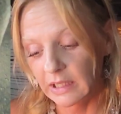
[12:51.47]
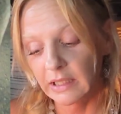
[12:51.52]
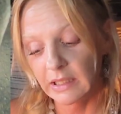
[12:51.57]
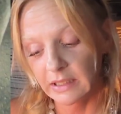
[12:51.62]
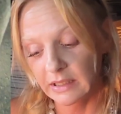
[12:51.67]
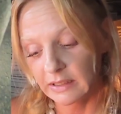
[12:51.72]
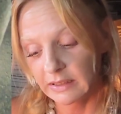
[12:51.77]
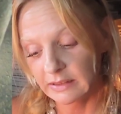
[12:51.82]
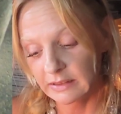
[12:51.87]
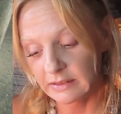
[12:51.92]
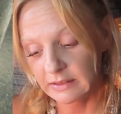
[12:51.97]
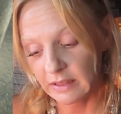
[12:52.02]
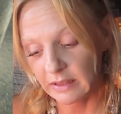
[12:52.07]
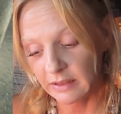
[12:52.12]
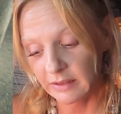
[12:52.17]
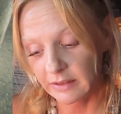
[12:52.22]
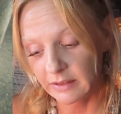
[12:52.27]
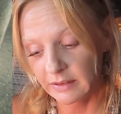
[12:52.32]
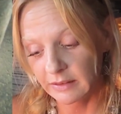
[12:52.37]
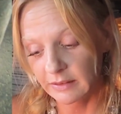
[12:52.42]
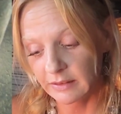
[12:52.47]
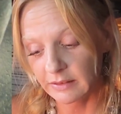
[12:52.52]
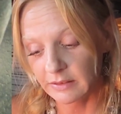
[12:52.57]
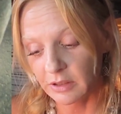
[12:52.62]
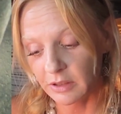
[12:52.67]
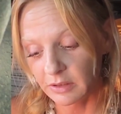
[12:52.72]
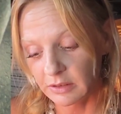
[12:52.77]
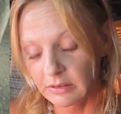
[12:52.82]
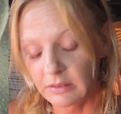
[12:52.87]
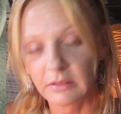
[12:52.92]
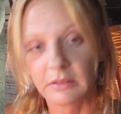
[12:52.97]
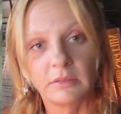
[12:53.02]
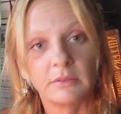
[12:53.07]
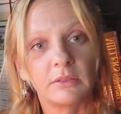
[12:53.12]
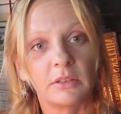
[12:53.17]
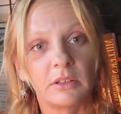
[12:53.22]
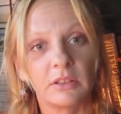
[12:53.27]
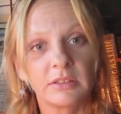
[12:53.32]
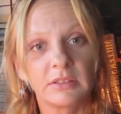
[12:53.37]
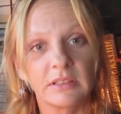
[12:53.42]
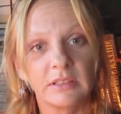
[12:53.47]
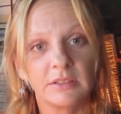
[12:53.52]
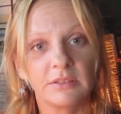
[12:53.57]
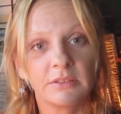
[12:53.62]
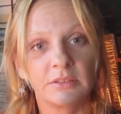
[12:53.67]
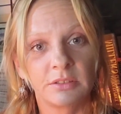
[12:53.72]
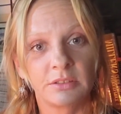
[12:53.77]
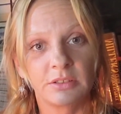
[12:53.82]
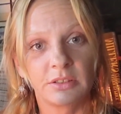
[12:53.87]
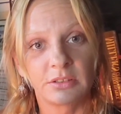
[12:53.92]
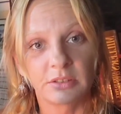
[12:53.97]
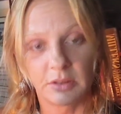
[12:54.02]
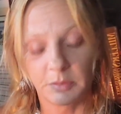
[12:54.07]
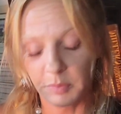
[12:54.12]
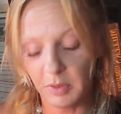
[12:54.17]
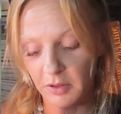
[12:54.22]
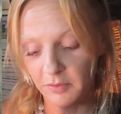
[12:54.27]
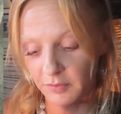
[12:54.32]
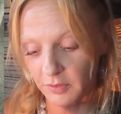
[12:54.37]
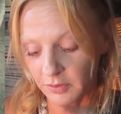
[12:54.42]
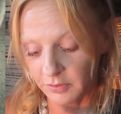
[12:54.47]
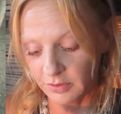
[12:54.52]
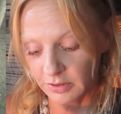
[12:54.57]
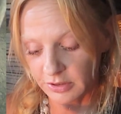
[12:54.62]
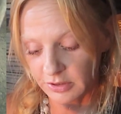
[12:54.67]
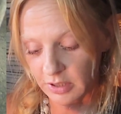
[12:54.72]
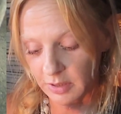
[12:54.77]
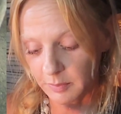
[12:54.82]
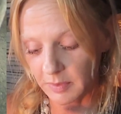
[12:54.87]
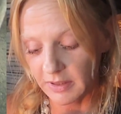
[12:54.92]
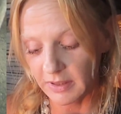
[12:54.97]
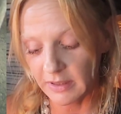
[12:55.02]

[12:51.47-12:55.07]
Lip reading: It is signed, it's got a little lozenge just above on the ship, and